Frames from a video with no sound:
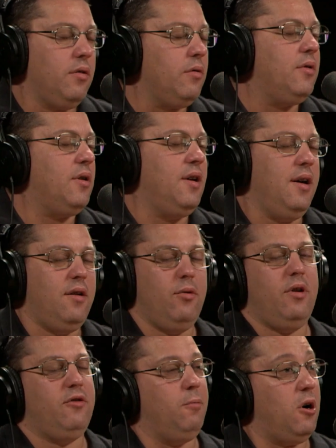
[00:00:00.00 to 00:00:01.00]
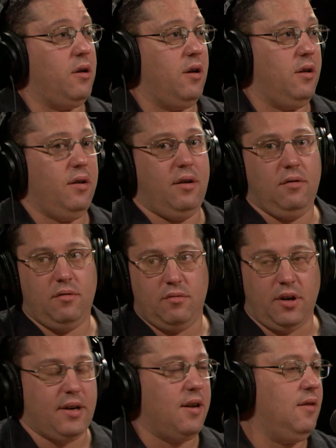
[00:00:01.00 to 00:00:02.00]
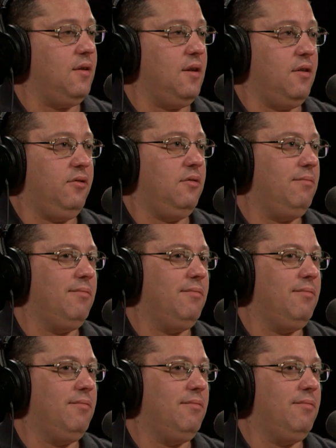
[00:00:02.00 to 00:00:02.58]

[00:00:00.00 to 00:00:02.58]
The key to it is marketing, like anything else.